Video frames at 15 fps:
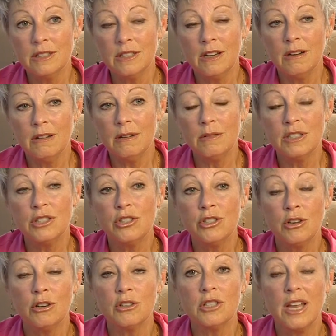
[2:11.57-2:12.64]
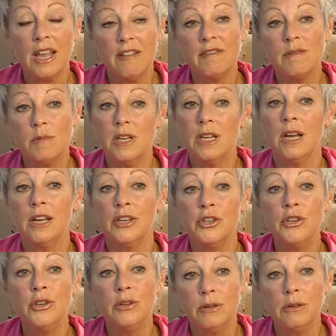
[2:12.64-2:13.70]
So it was a shock to everybody I
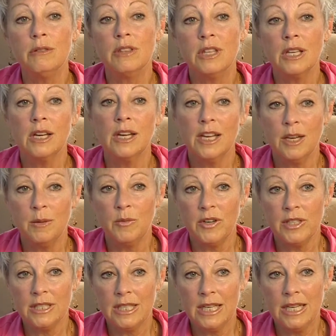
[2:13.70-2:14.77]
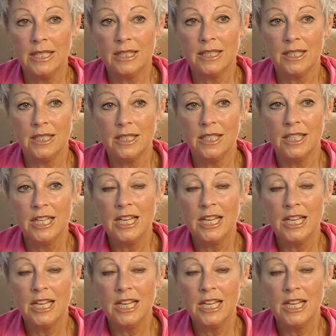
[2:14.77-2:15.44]
knew that I had breast cancer.